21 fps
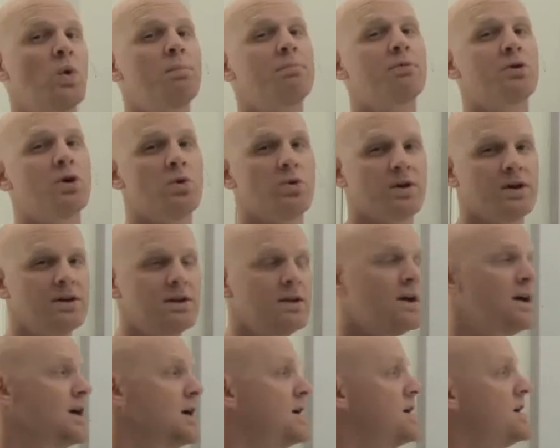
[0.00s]
or
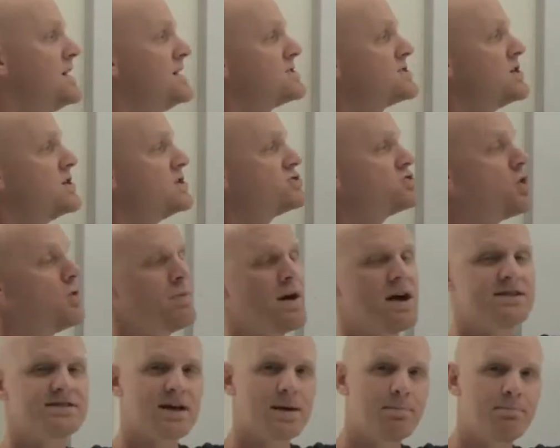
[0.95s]
broken is going to show up
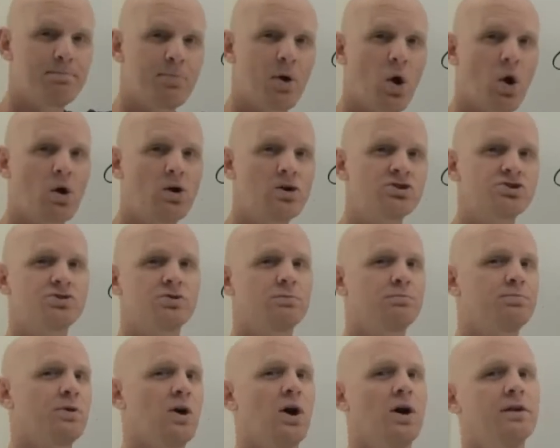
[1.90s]
as a
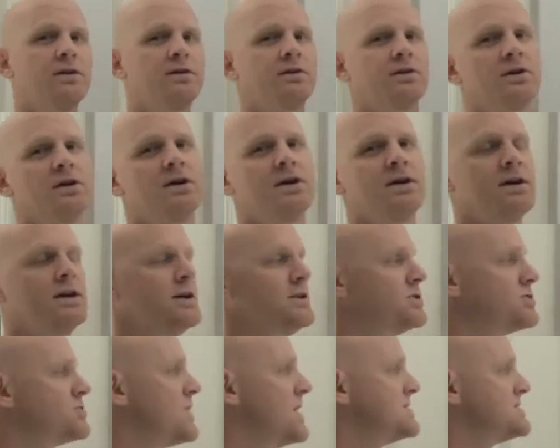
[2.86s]
partial bond
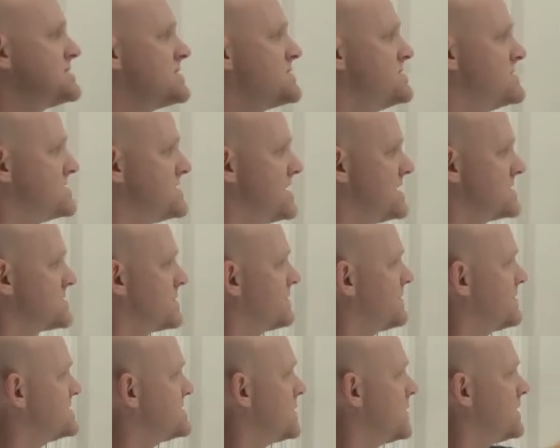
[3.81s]
in your transition state. So
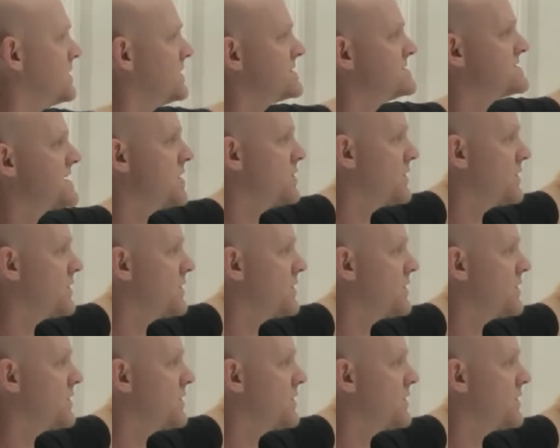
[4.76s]
first thing I'll look and